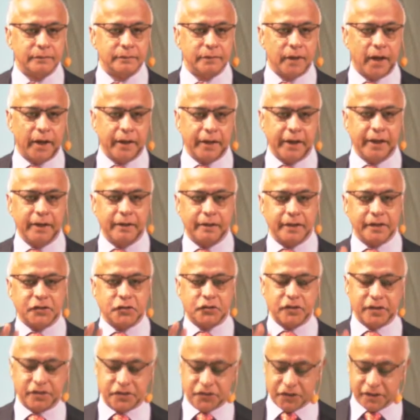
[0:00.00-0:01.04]
IT
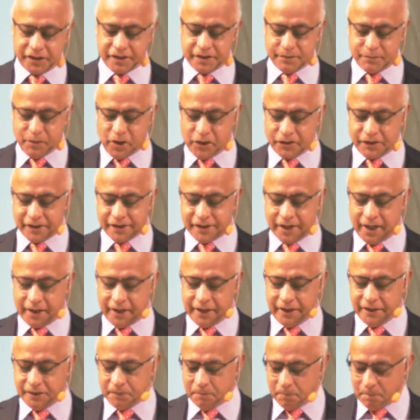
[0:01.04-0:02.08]
industry is just about
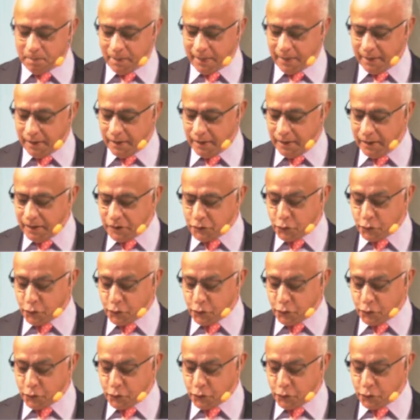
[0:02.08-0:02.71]
starting. So you